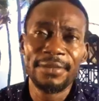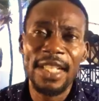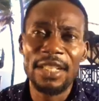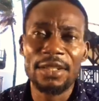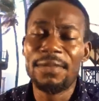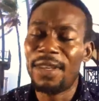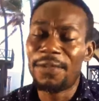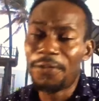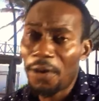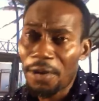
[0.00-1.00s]
It could be a
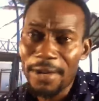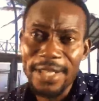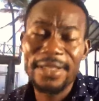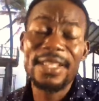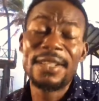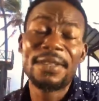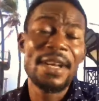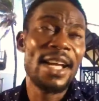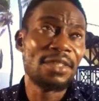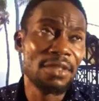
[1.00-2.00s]
forest
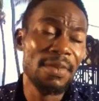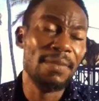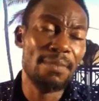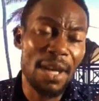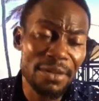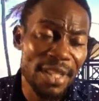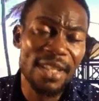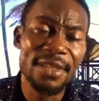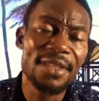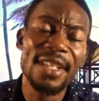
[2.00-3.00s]
area, it could be a
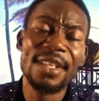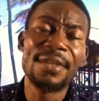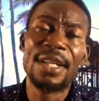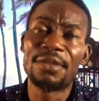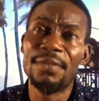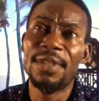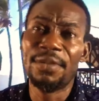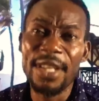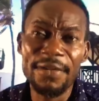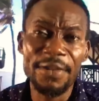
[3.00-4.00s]
mountainous area, it could be a
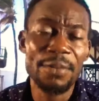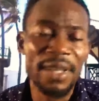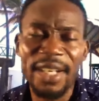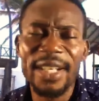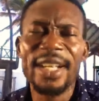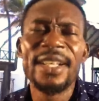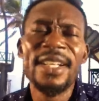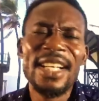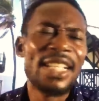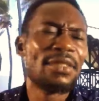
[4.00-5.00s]
river bank,
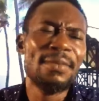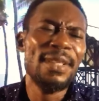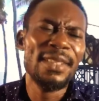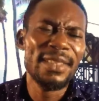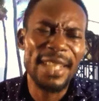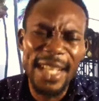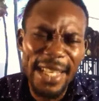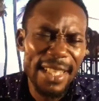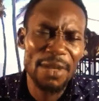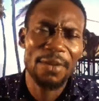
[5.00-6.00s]
it could be
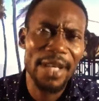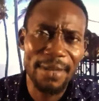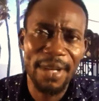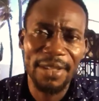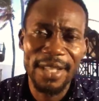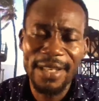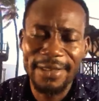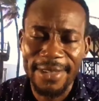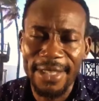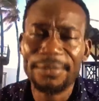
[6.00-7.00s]
anywhere about
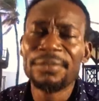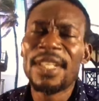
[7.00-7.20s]
anything.